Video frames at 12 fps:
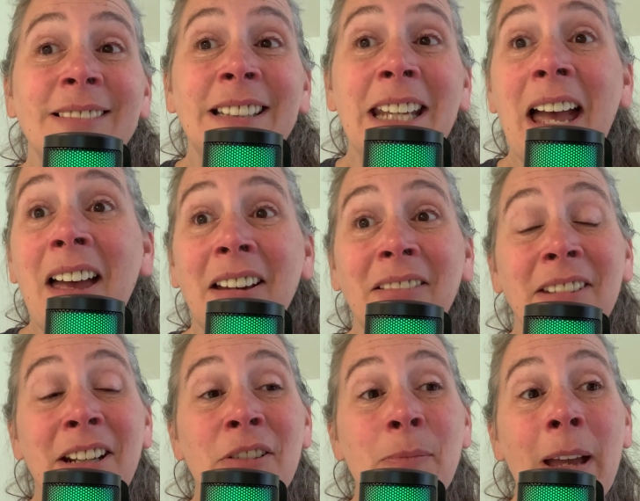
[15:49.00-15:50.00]
Yeah,
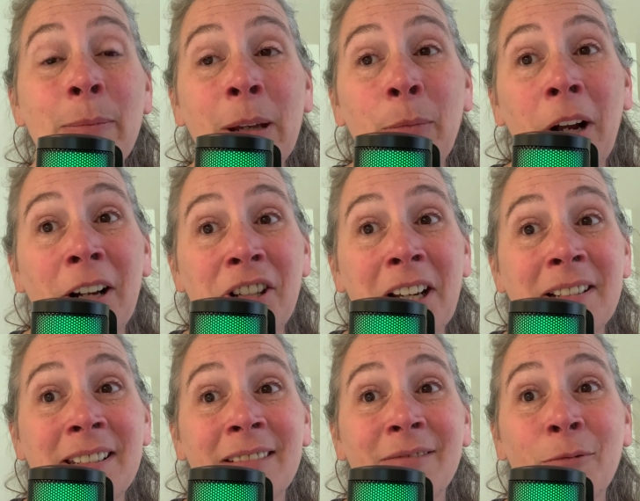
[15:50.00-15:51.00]
there's my big
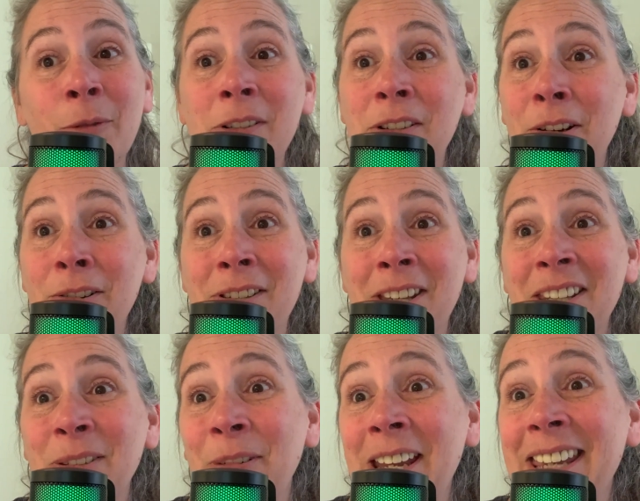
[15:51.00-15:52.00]
project. What's yours
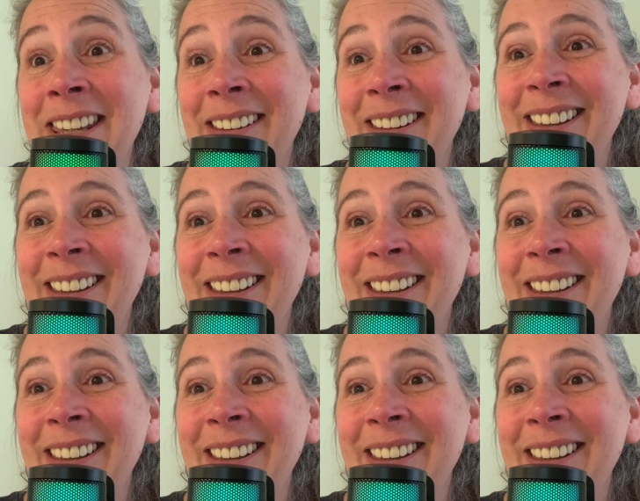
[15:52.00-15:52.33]
this week?